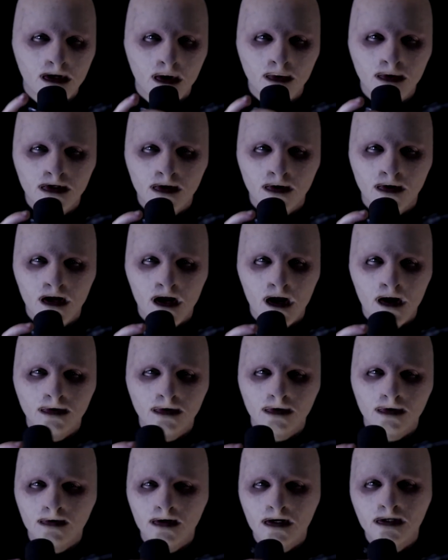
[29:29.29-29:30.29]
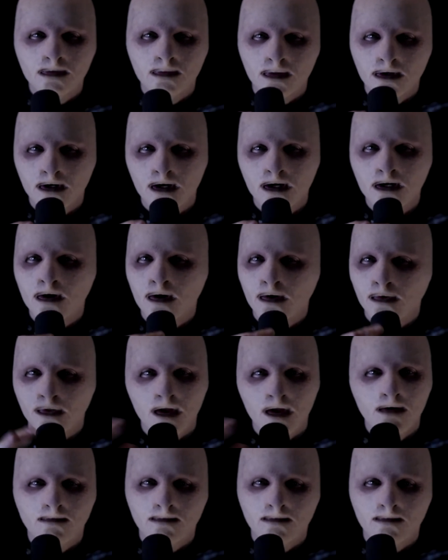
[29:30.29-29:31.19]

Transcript: I was still on house arrest, but I called the